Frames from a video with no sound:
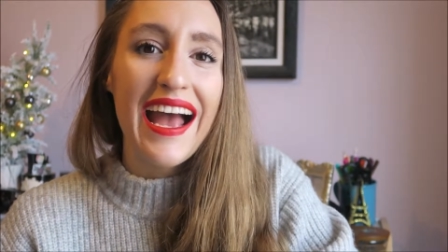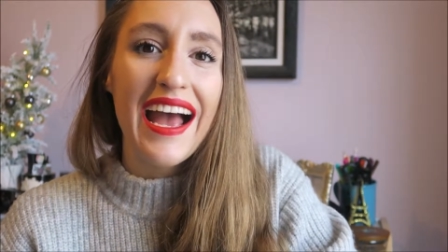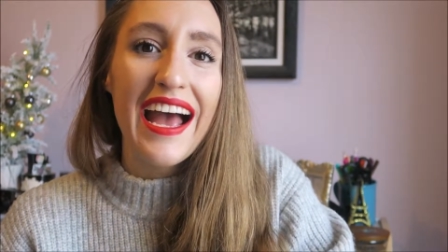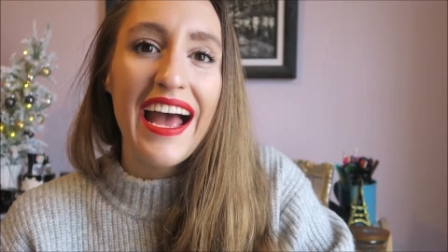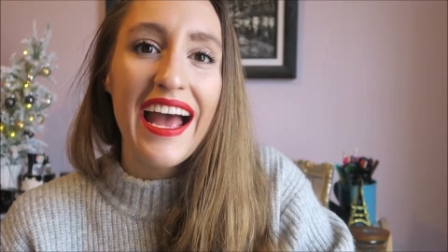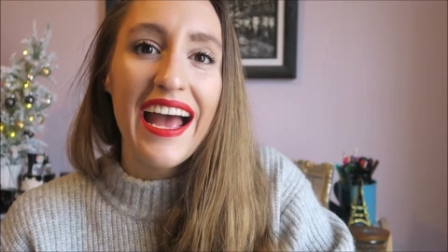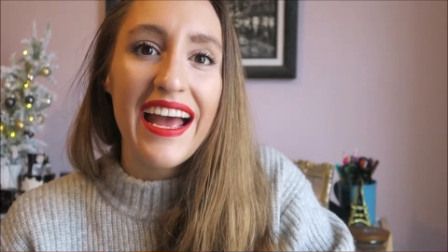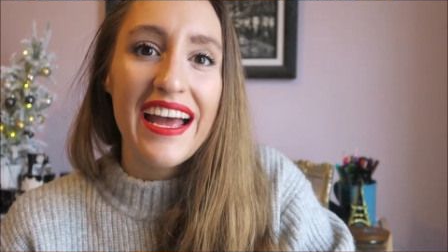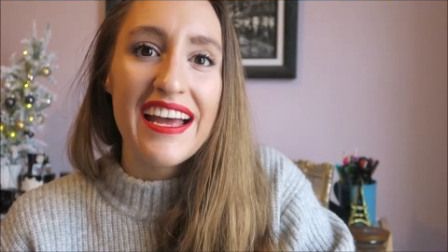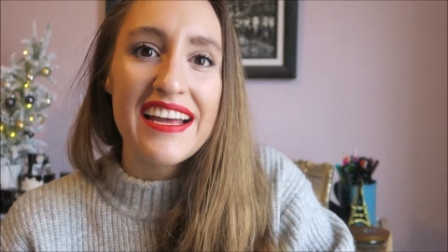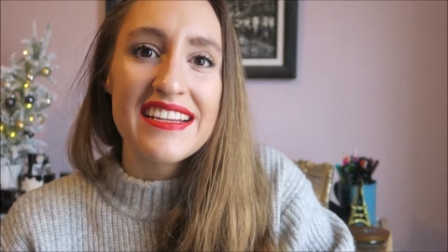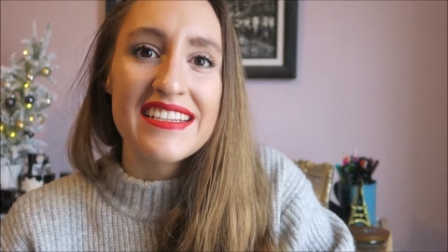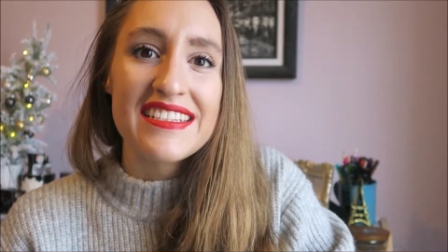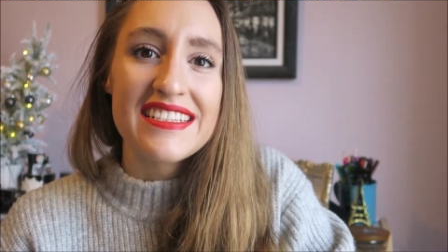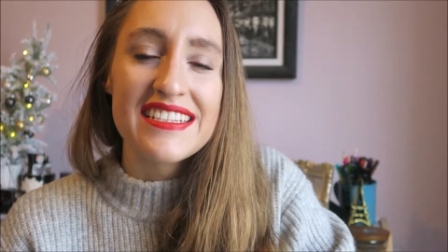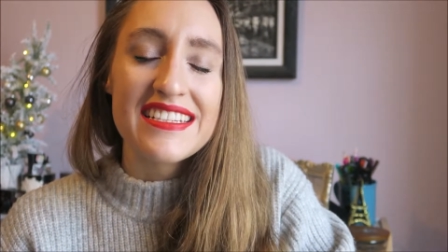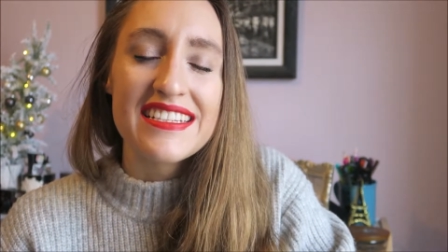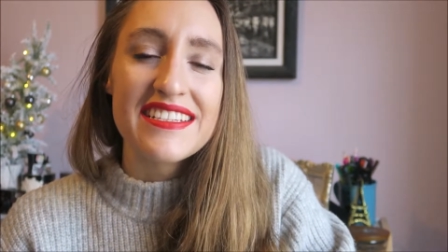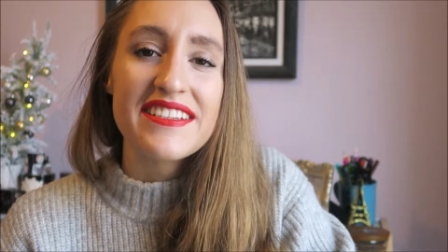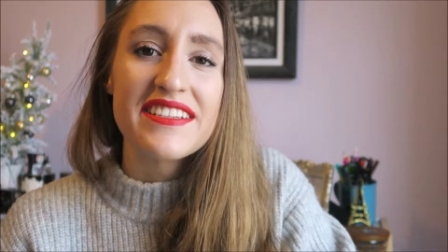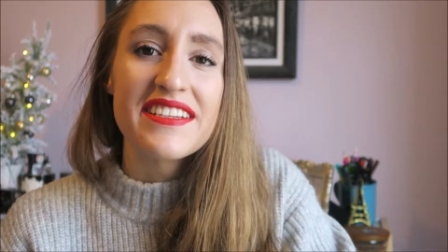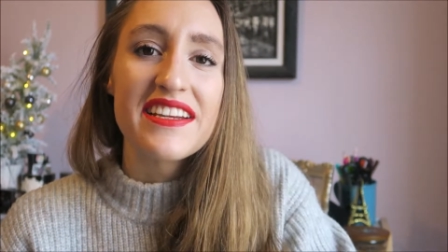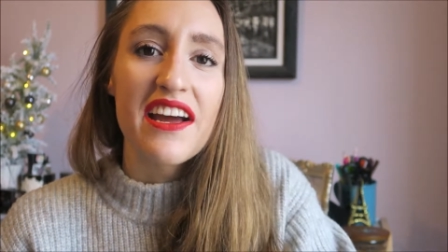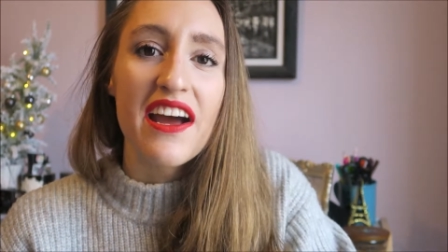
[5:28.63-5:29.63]

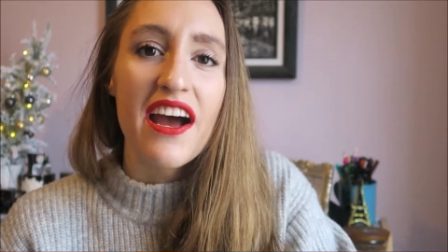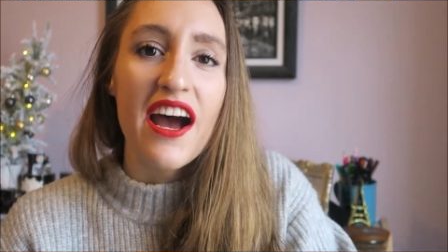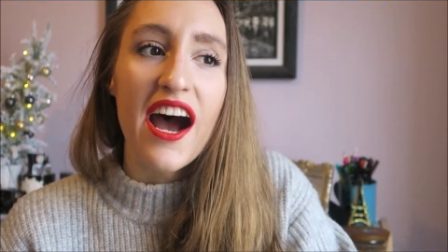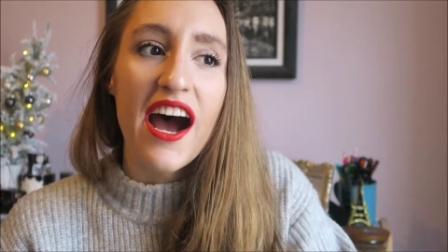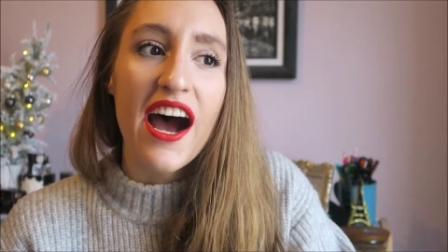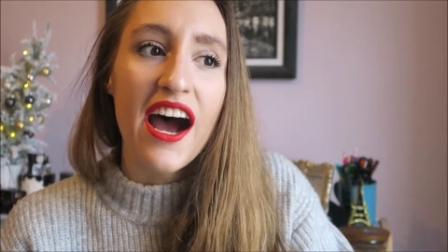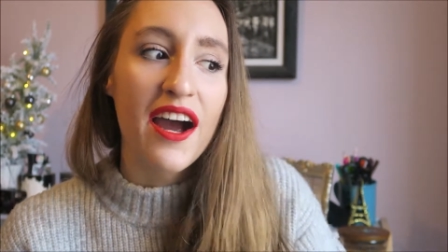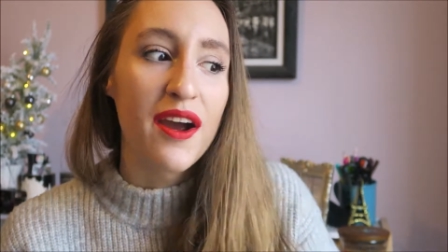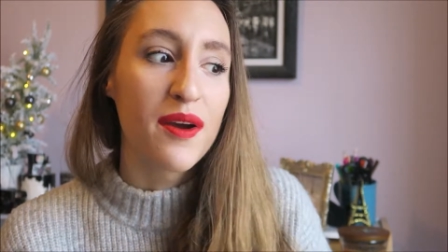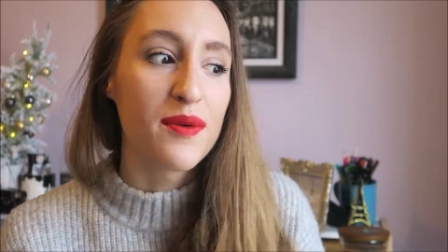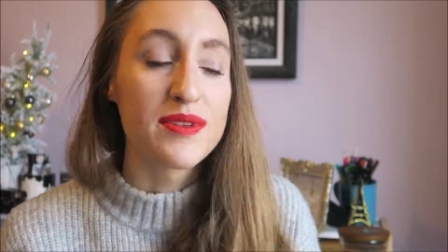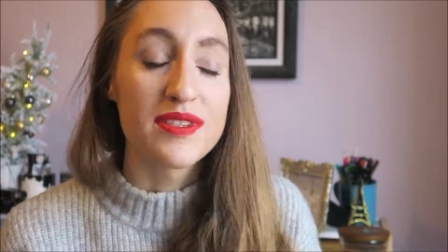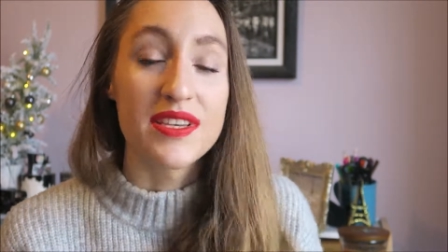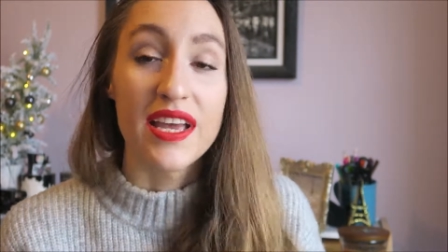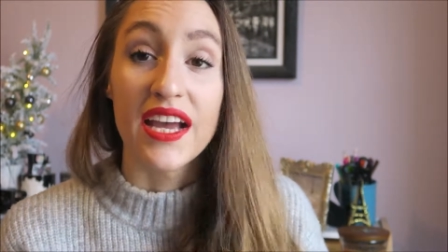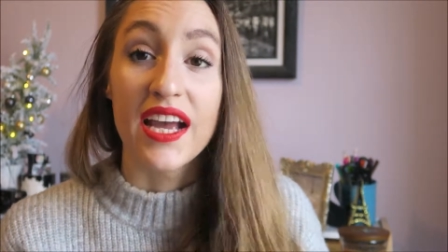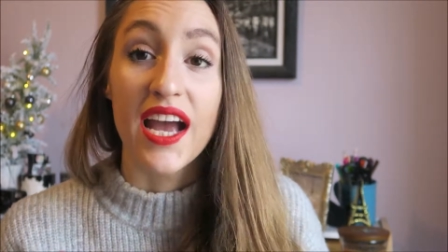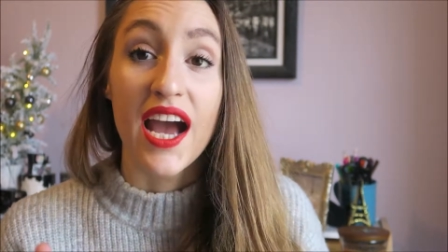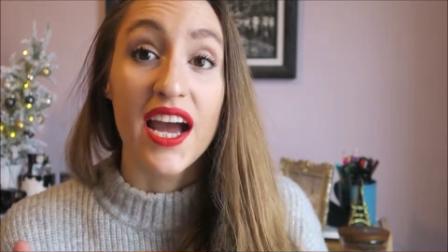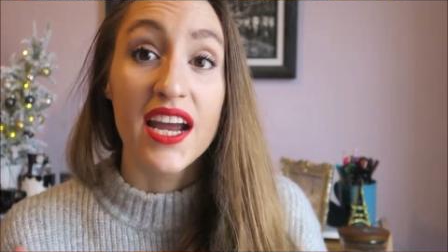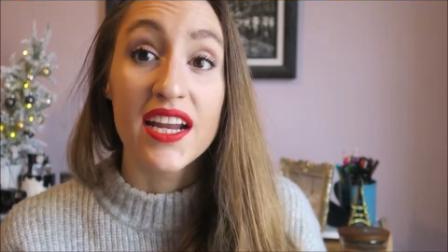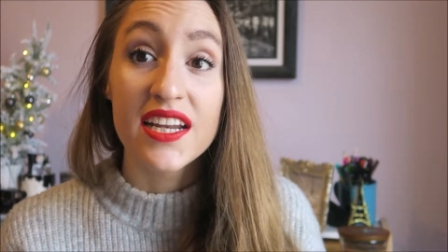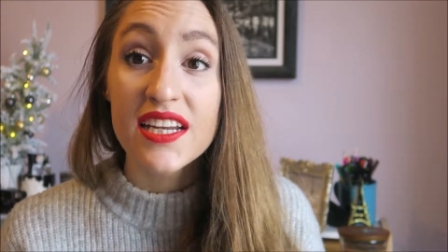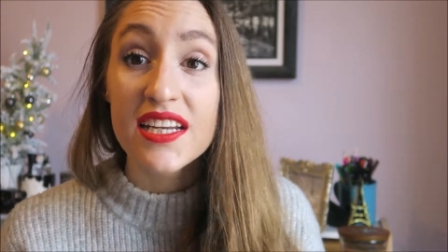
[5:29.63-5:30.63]
And I was
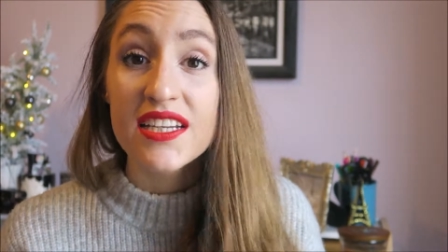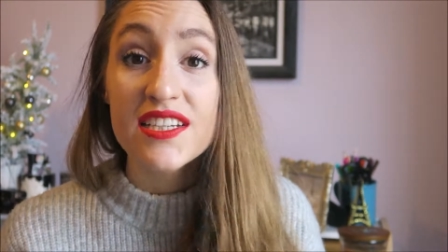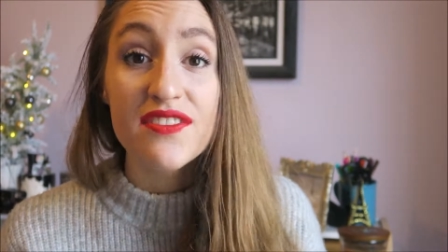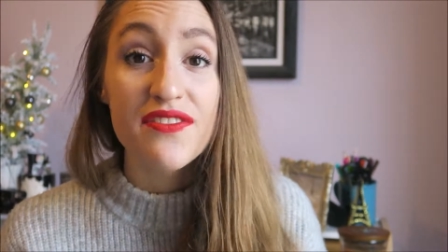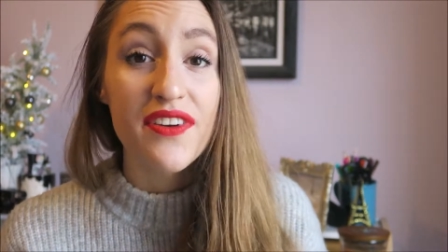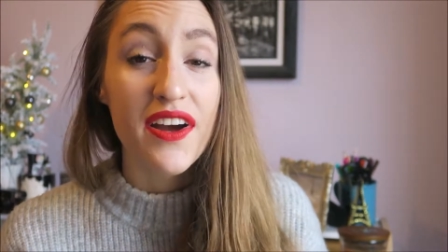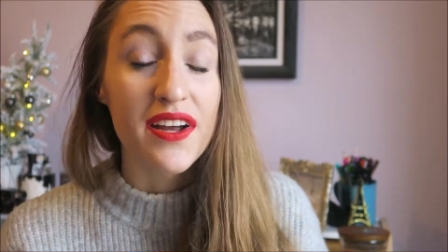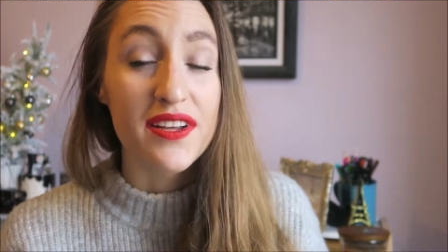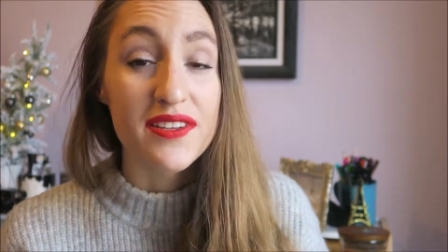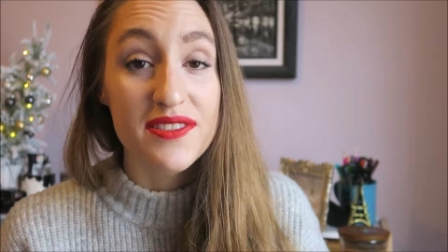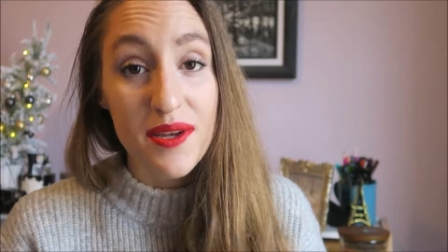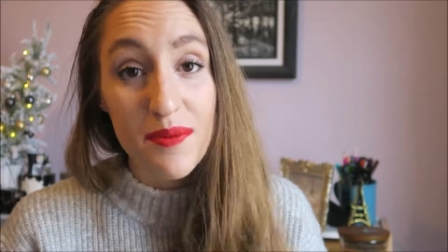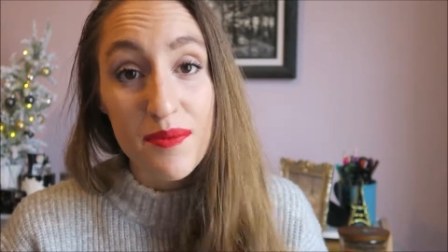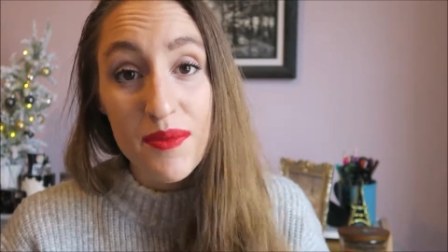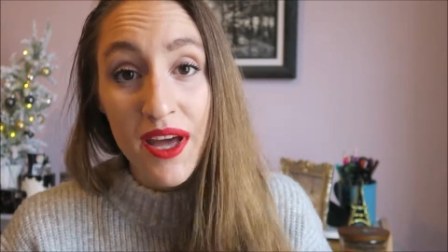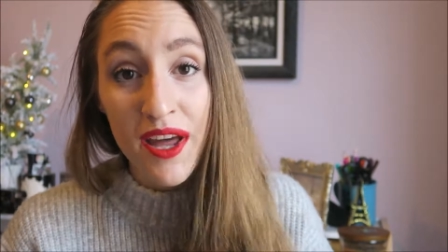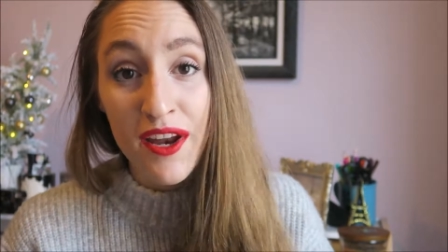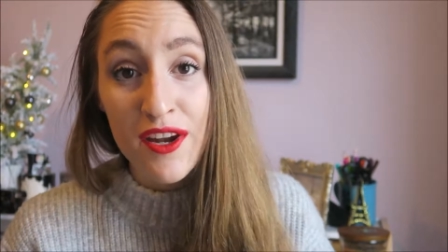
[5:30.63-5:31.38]
like, I need to find some